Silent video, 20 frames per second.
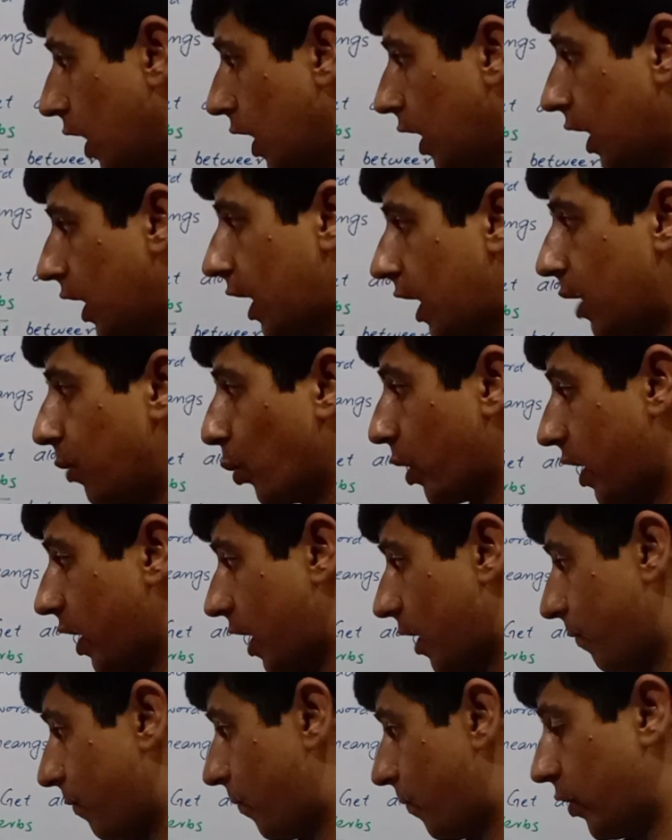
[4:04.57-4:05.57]
and
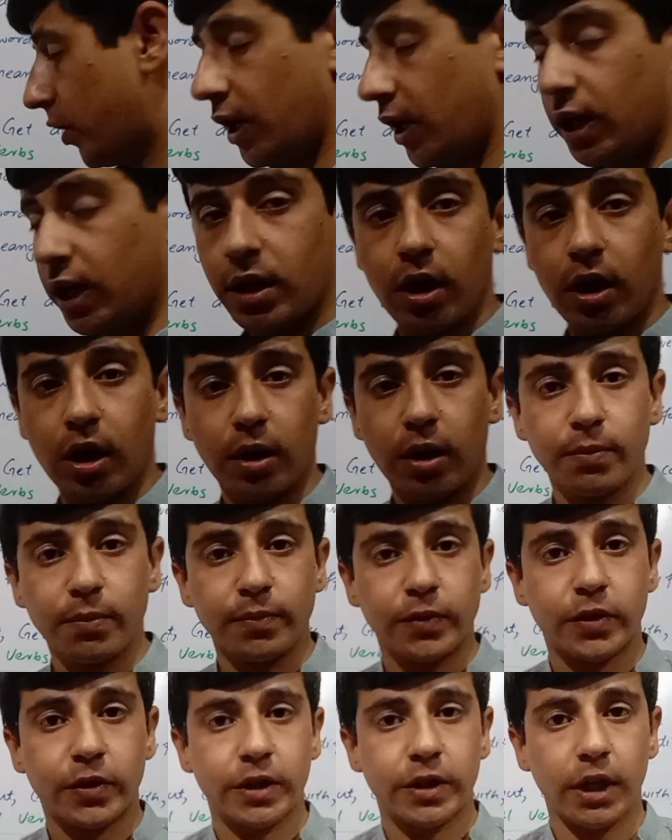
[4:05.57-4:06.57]
whenever it
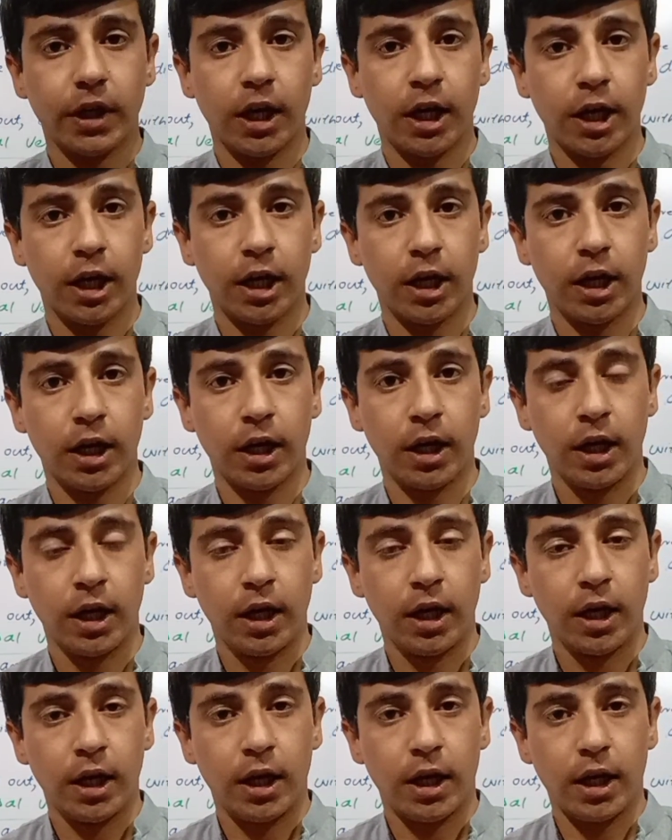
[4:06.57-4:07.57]
comes at
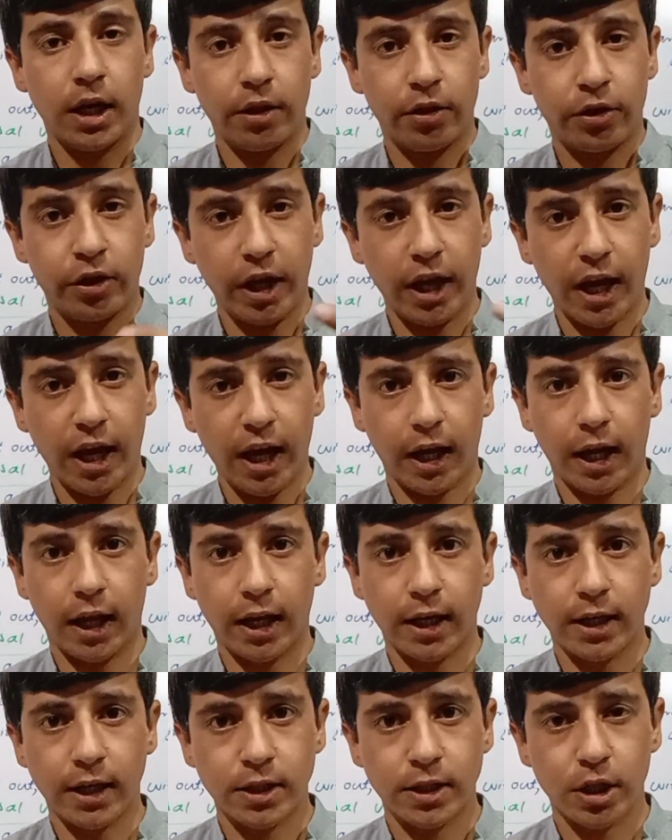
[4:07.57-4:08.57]
the
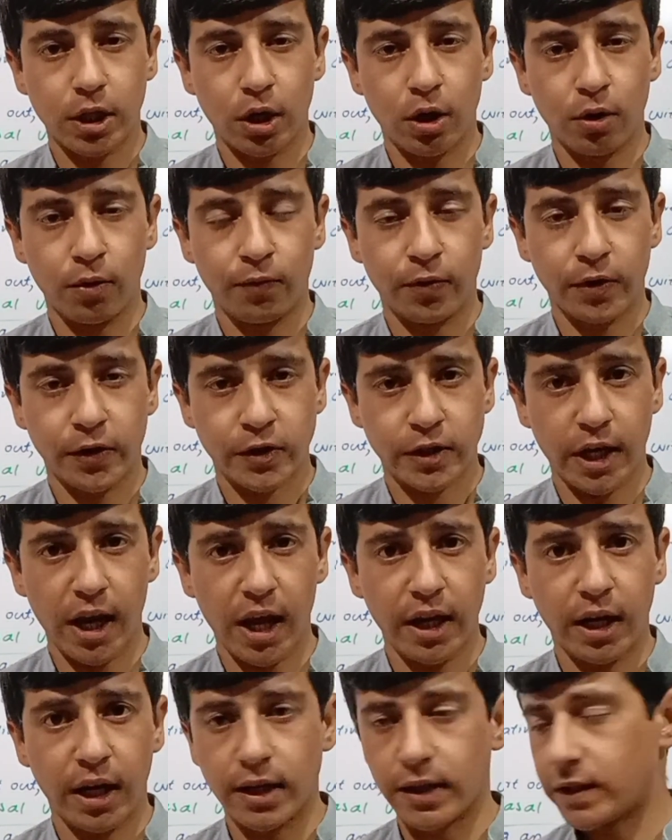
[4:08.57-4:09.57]
end of a
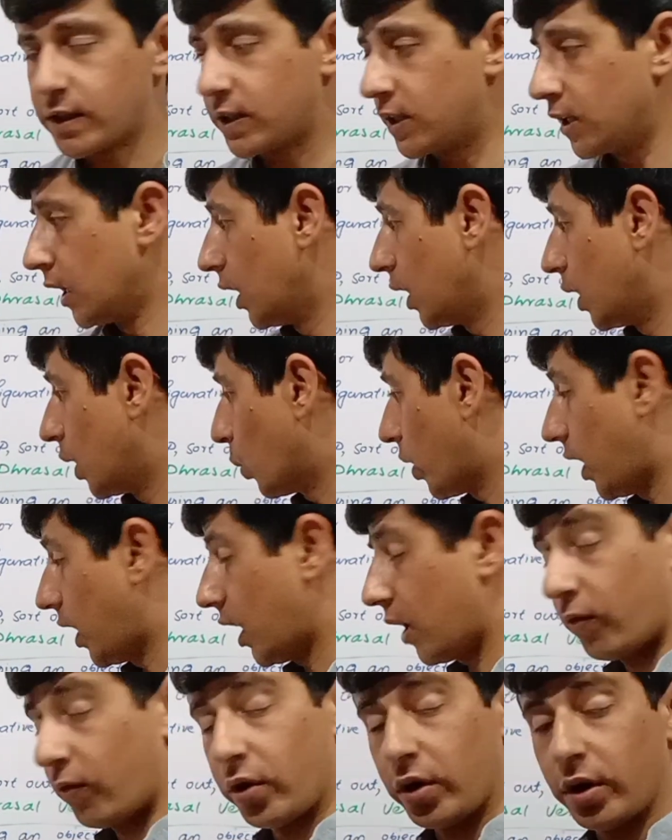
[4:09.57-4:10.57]
sentence,
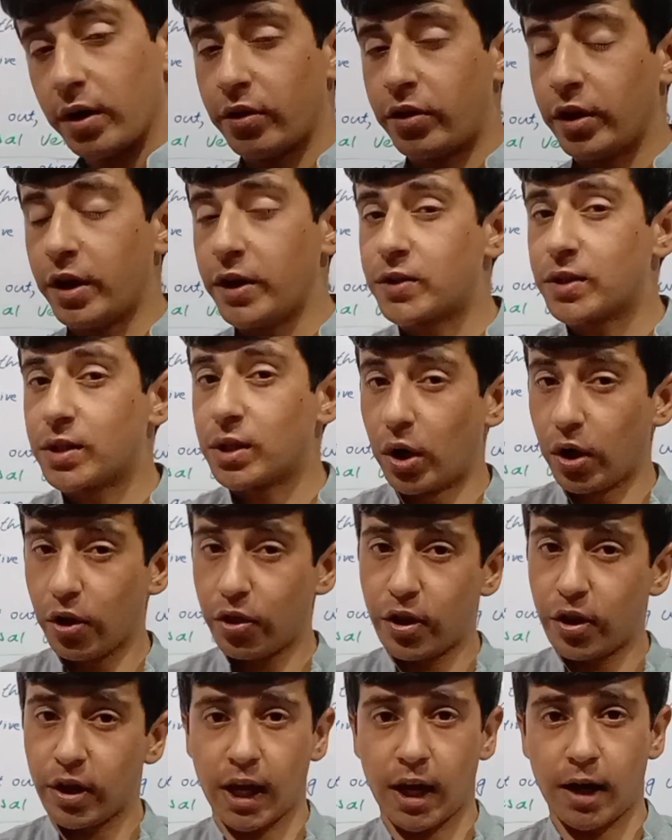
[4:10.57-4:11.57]
whenever there's
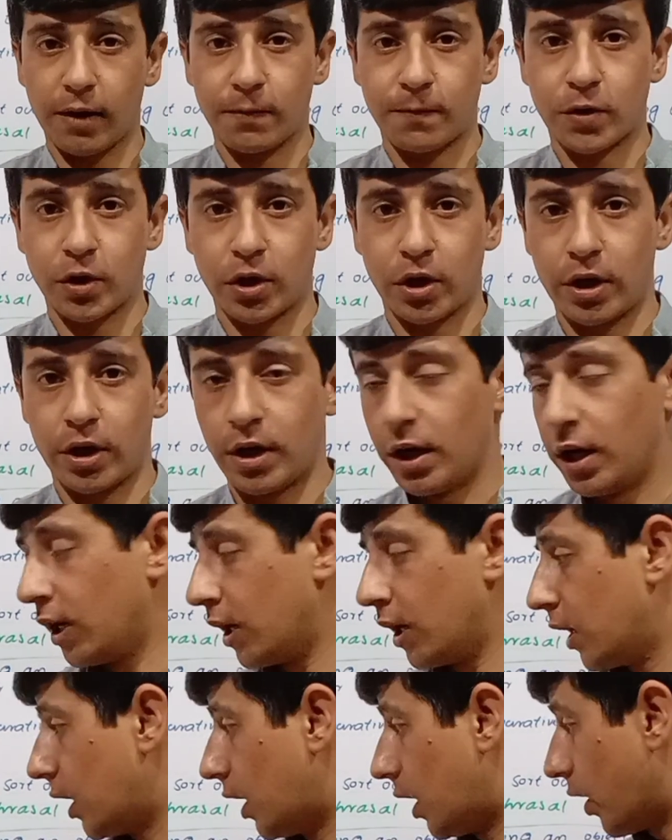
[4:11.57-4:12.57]
nothing after
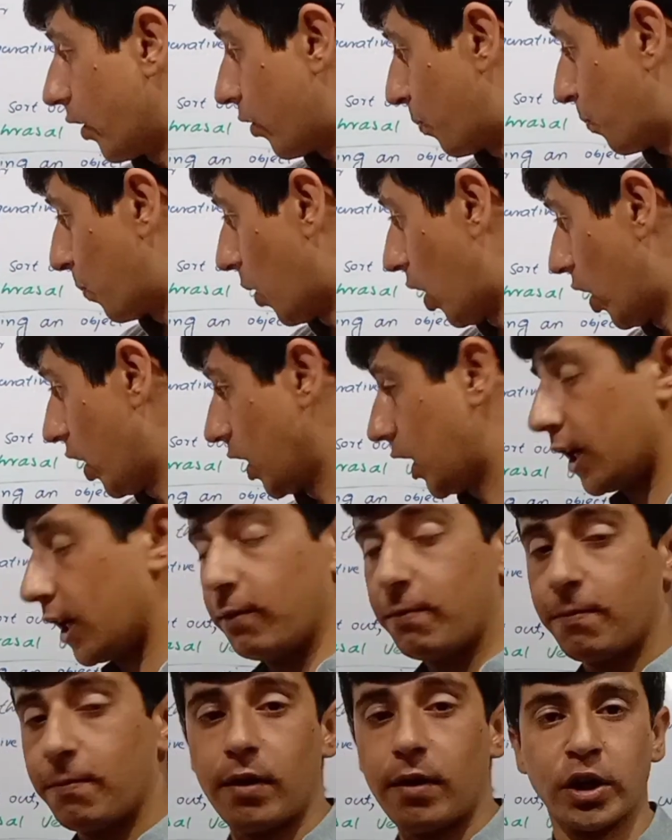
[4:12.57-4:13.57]
the particle, it
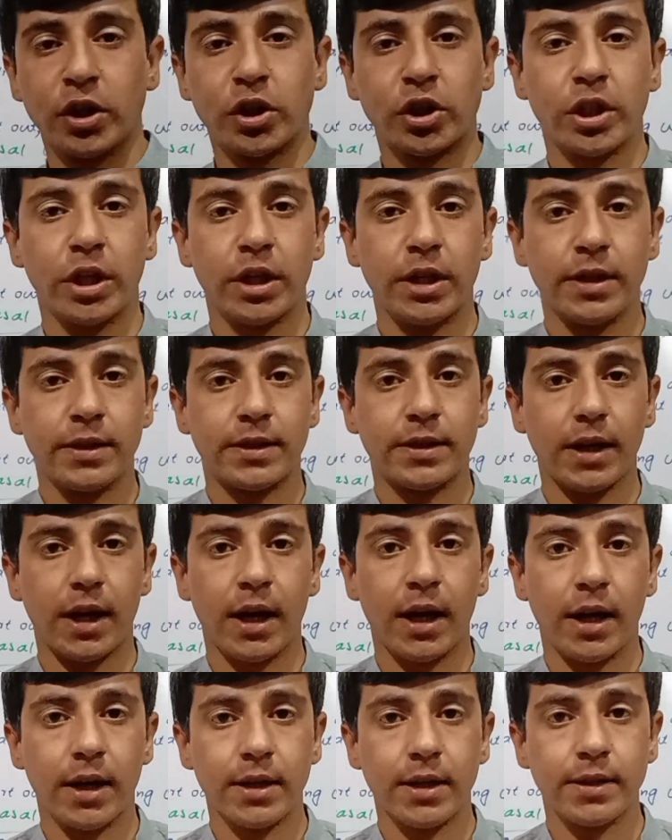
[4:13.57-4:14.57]
functions
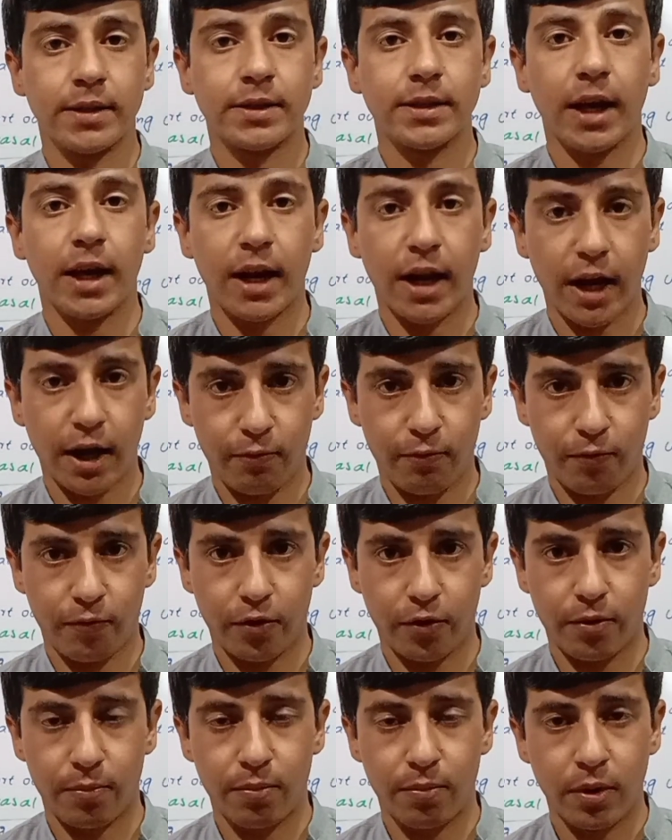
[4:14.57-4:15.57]
as an
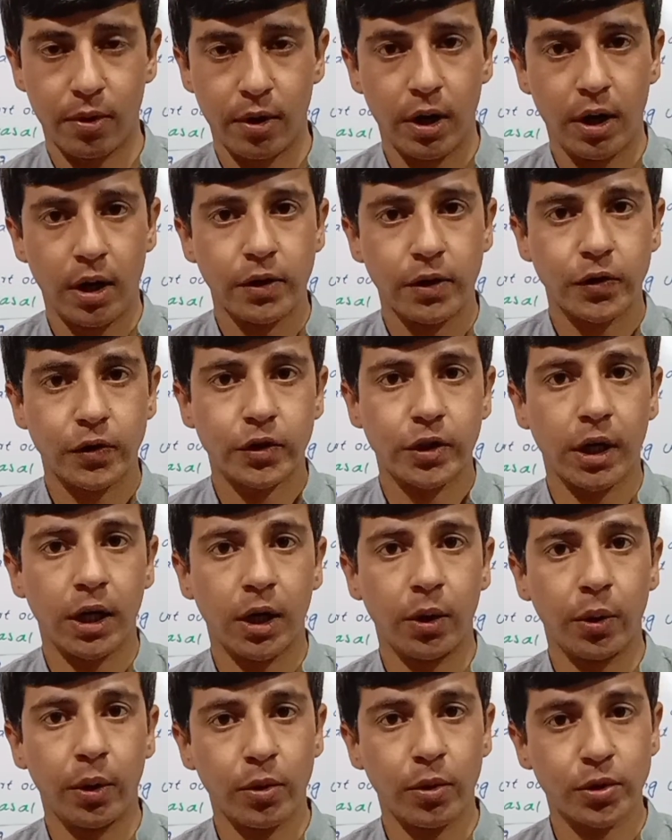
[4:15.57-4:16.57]
adverb. So it
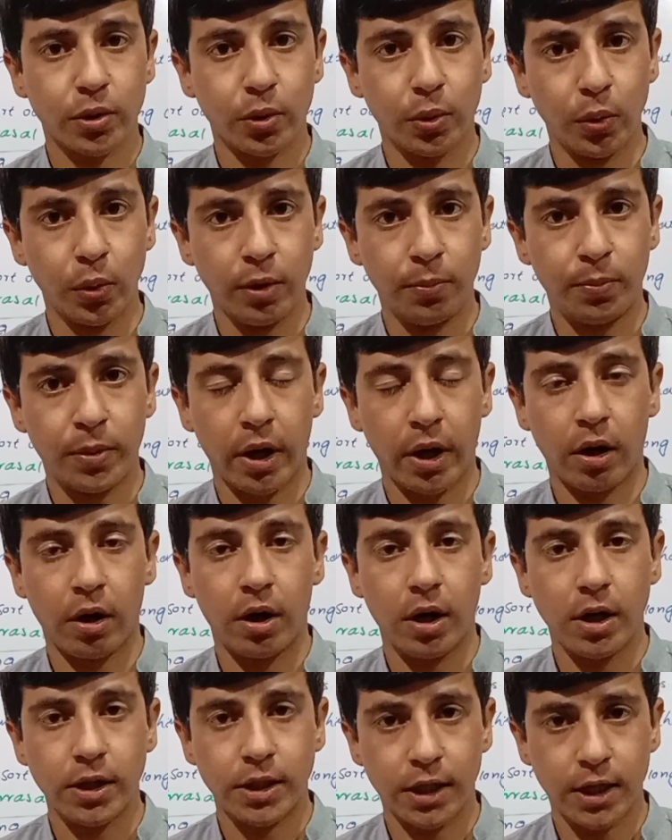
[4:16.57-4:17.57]
was all about our
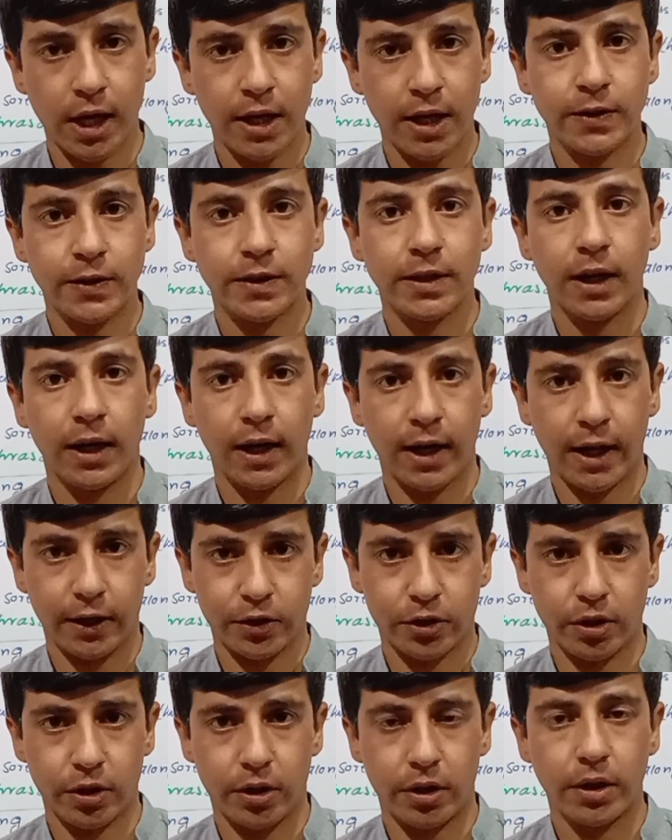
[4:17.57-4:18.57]
today's
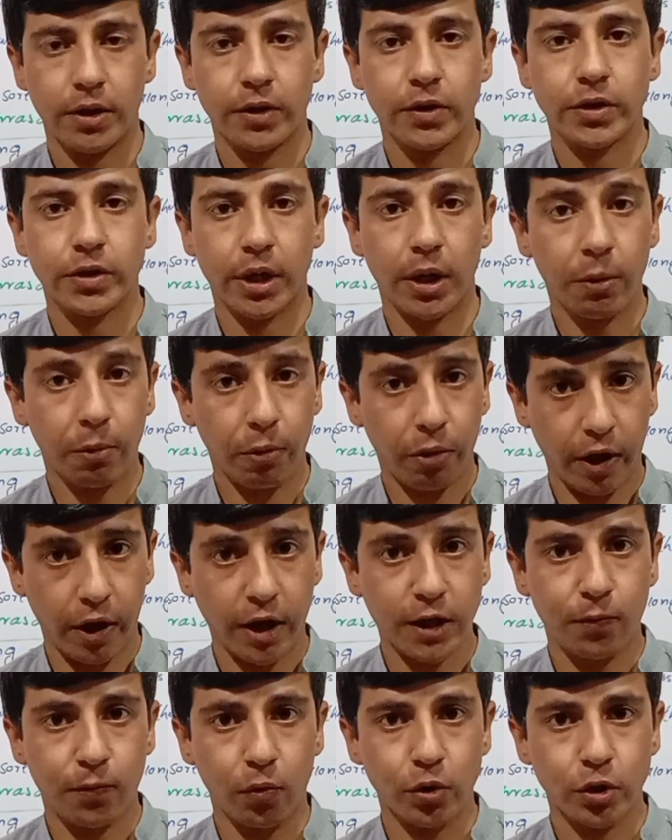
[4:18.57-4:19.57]
lecture. So thanks
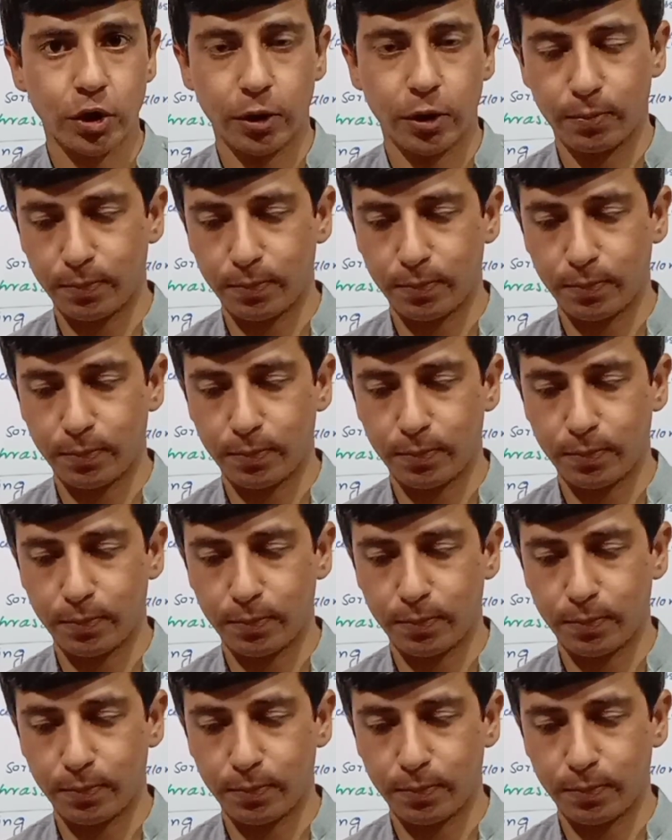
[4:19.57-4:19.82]
for watching.